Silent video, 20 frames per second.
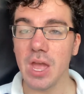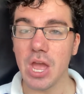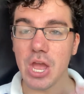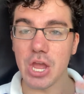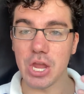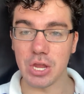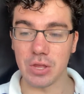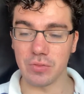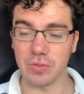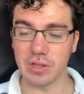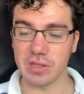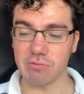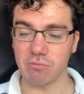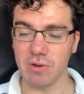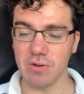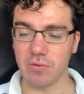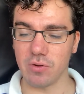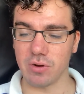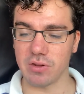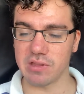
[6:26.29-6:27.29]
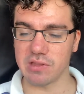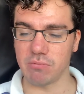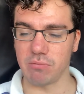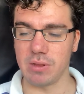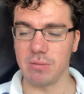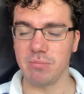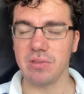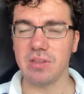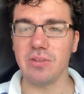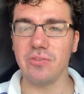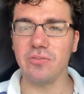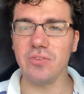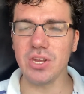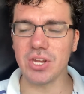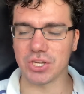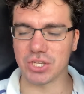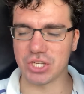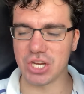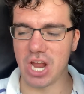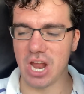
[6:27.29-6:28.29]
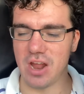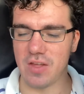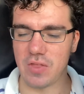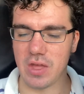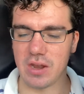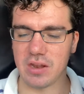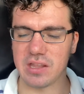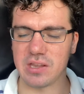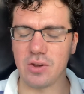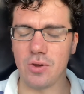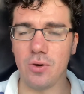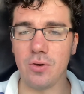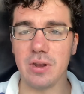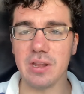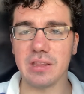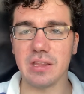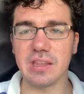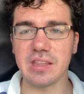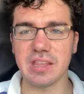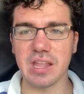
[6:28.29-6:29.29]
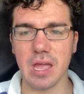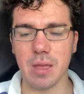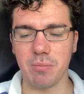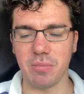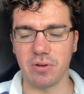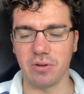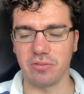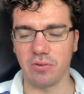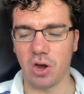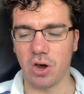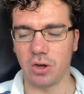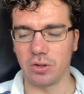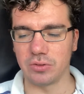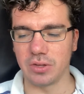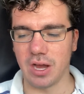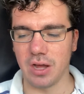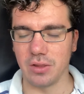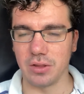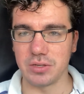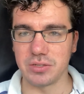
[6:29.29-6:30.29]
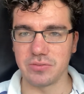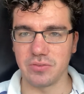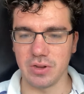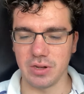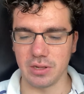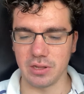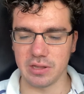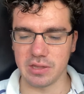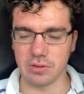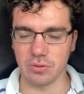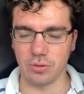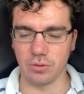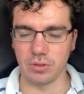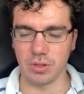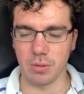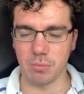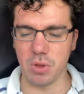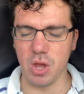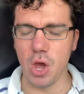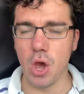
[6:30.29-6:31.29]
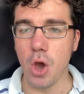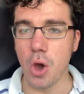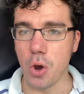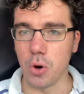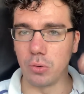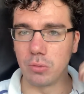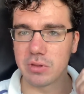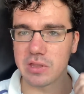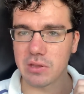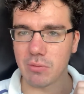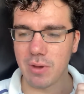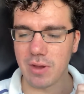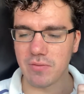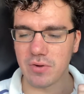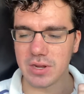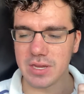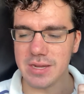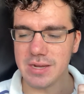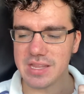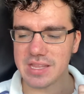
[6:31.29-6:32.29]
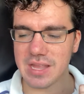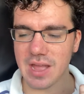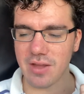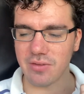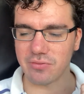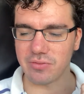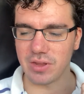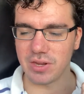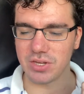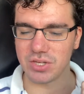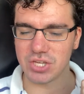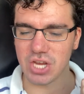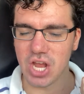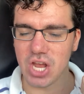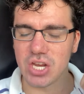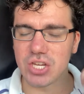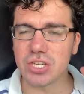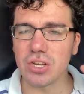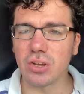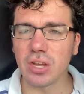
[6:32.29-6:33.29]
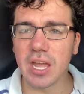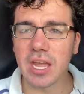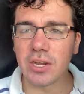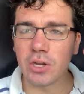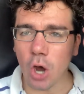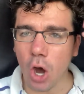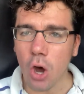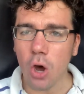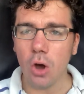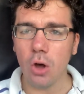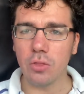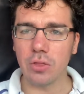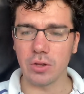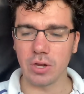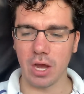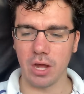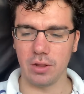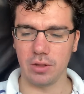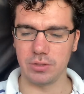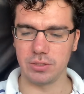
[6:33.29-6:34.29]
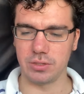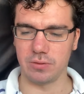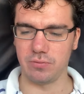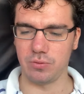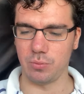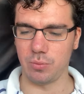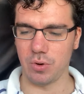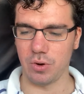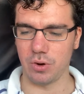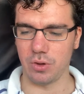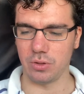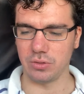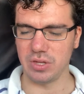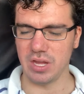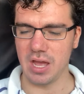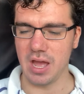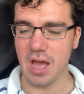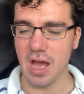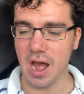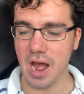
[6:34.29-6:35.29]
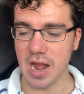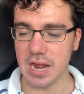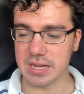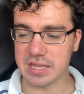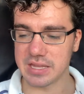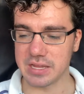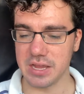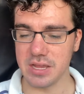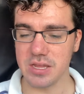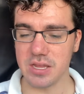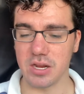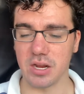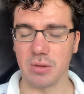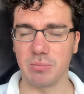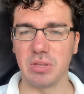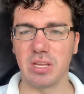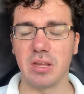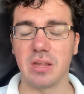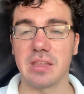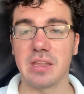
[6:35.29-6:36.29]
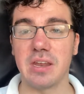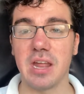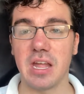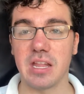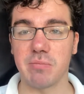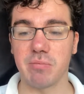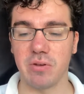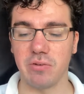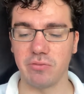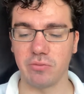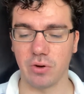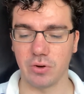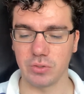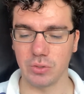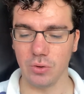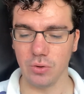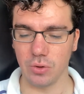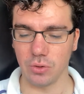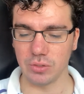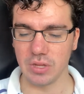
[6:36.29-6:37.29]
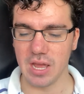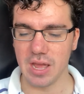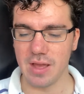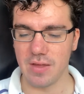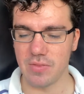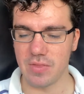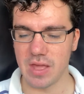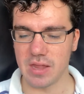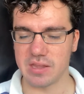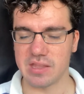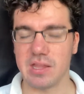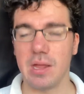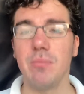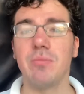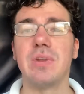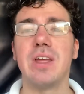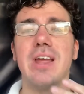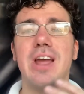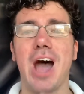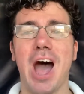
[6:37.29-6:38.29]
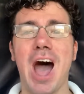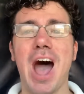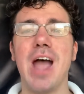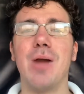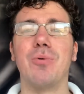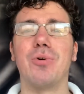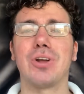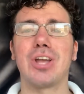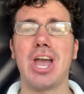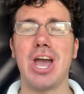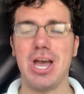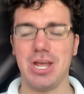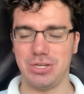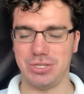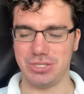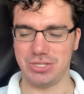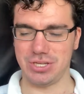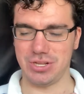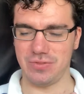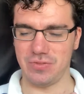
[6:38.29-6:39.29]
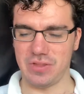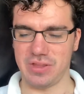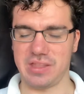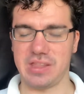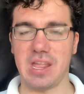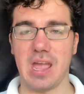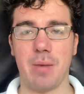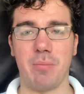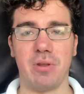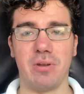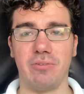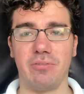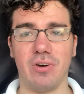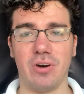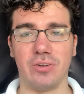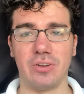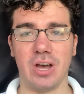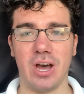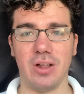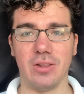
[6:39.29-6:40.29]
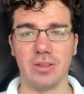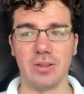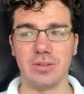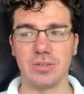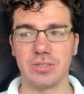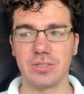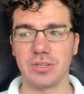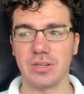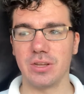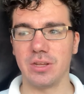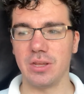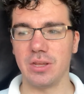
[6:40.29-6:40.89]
"In this river swims the fish that is known as the salmon of all knowledge," Finnegas told him. "Whosoever eats that fish shall gain all the knowledge of the world. I stay here because it has been foretold that someday I will catch the salmon of all knowledge."